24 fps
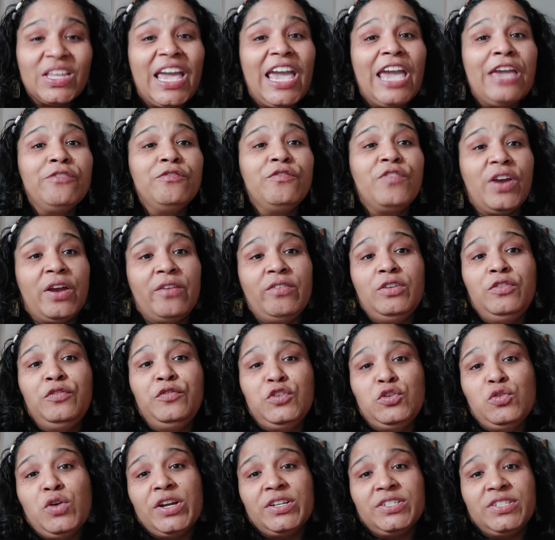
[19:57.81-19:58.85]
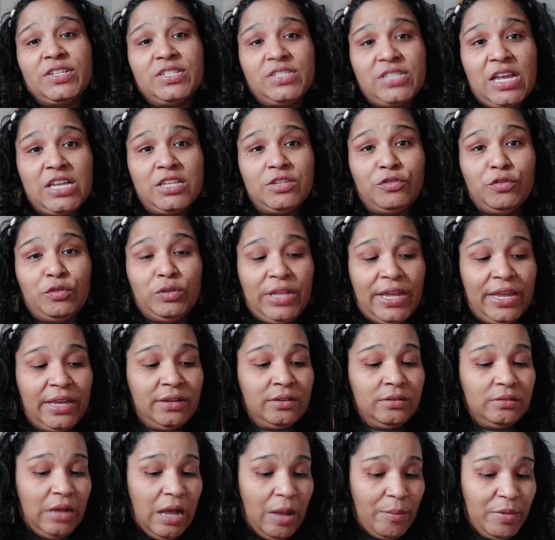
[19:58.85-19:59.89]
And very few are successful.
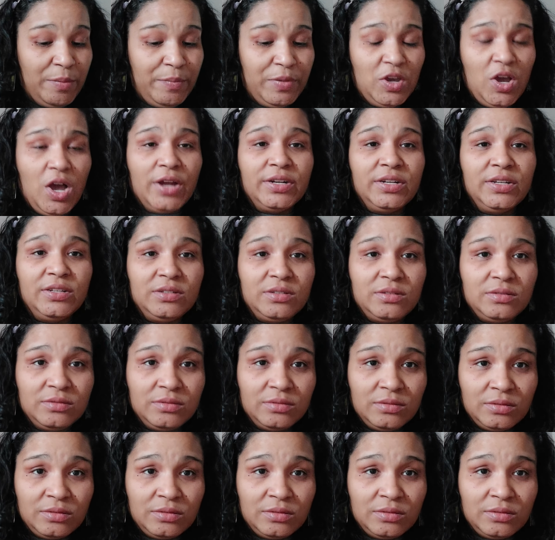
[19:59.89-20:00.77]
Like, I'm gonna be honest,